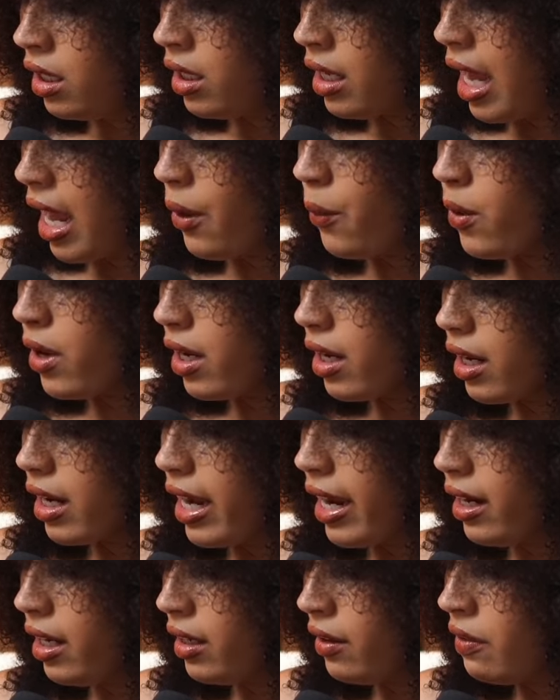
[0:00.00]
I want to
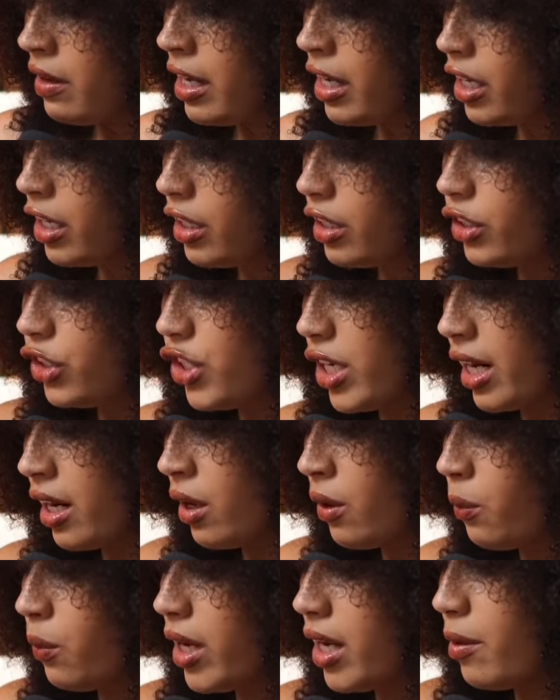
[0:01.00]
kind of
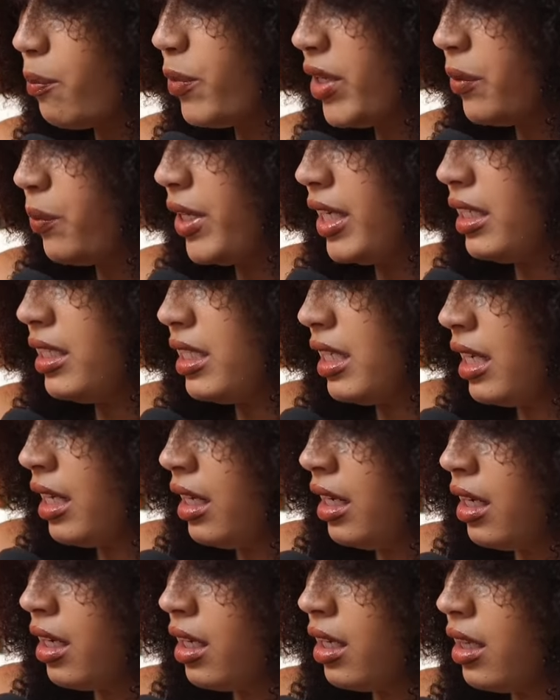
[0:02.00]
share what
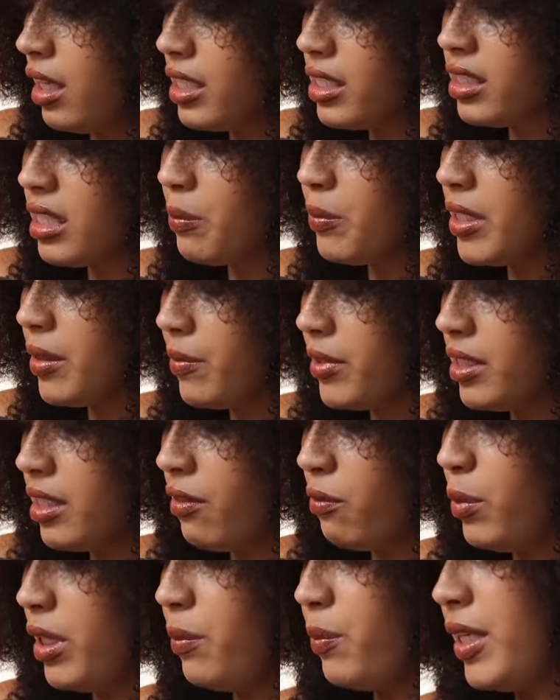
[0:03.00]
BPD, the symptoms
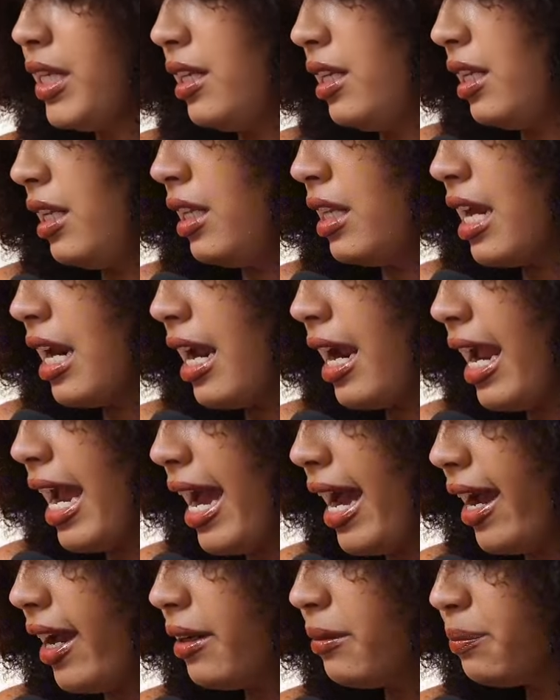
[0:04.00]
of BPD that I
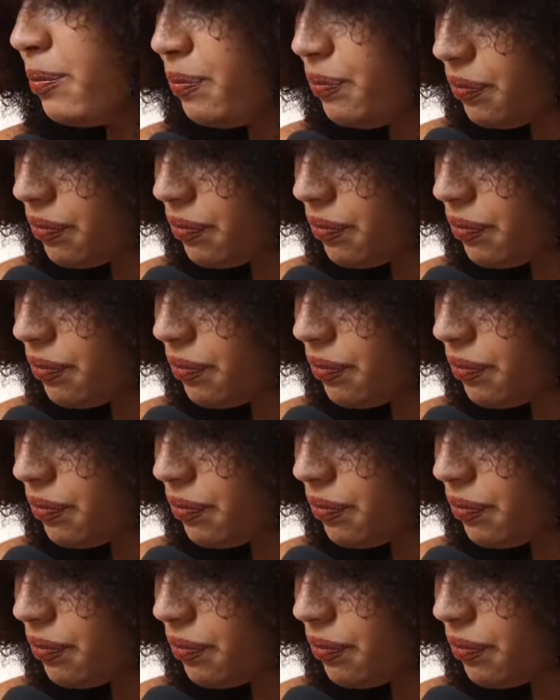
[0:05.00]
had,